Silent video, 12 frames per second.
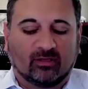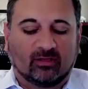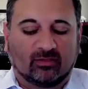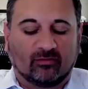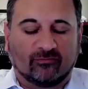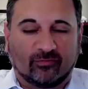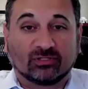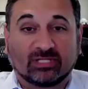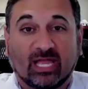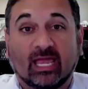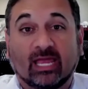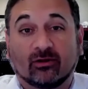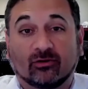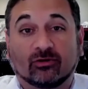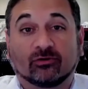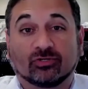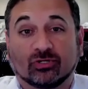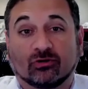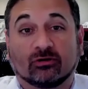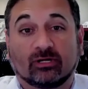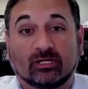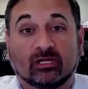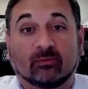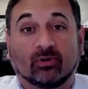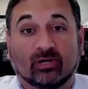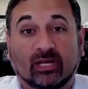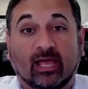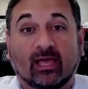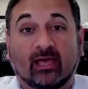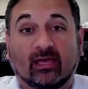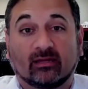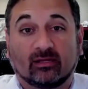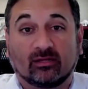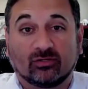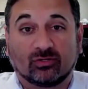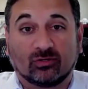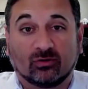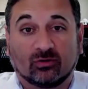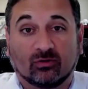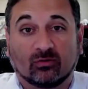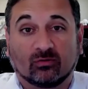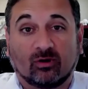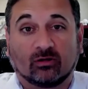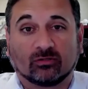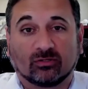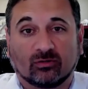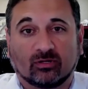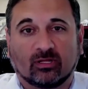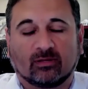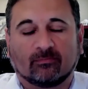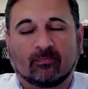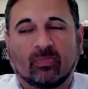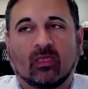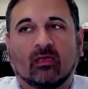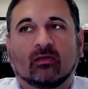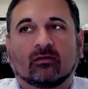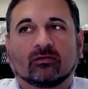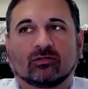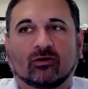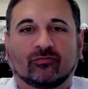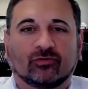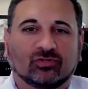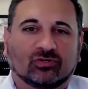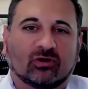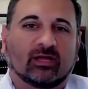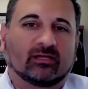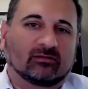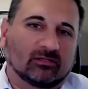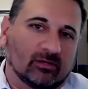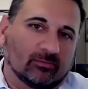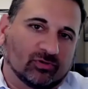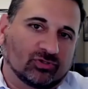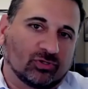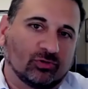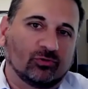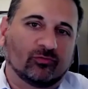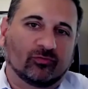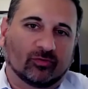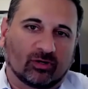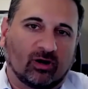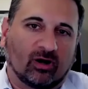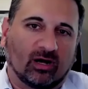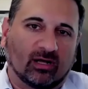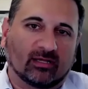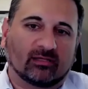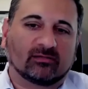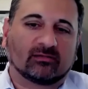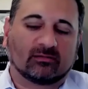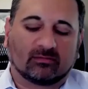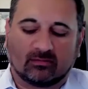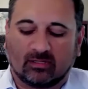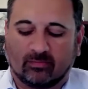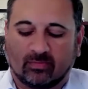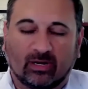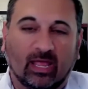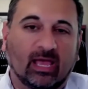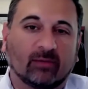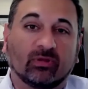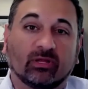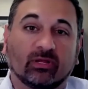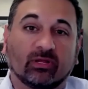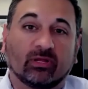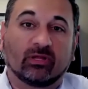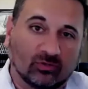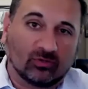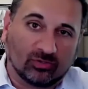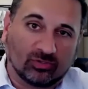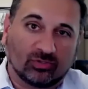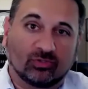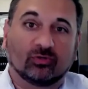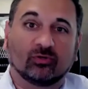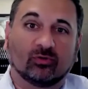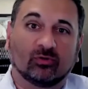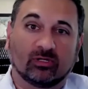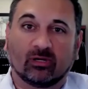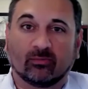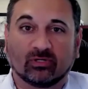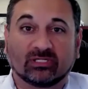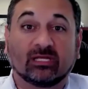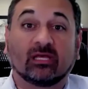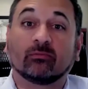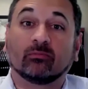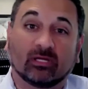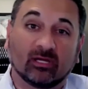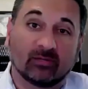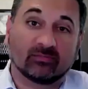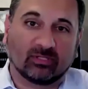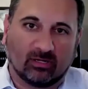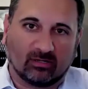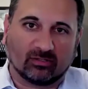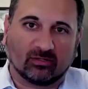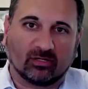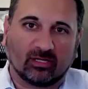The first 8 are your jury. Number 9 is your alternate. So if you strike number 2 for cause, number 9 becomes juror 2 and number 10 becomes the alternate.